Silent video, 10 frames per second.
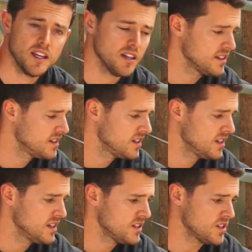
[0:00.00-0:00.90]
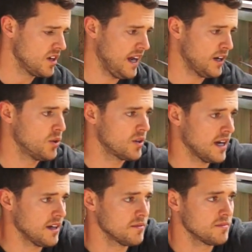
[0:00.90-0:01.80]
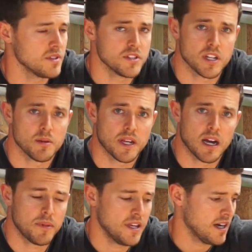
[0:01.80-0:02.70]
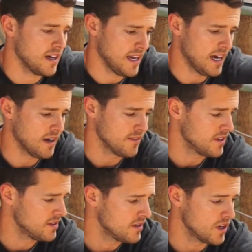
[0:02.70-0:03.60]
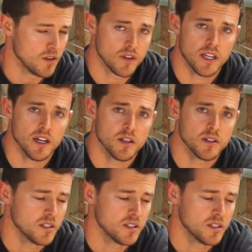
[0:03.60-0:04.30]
here. So our cooker is going to be up here and our oven over here.